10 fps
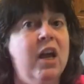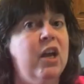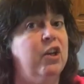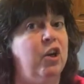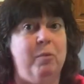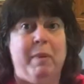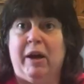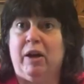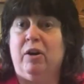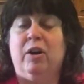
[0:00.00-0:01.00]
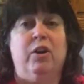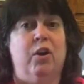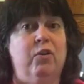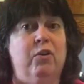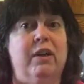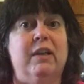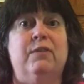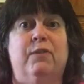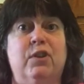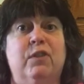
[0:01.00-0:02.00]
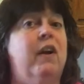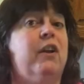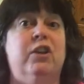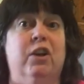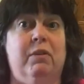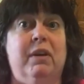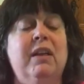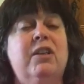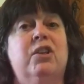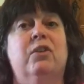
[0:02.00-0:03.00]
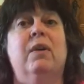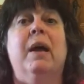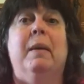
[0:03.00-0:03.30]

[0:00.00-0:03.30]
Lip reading: No butter, no grease. First of all, you don't need to.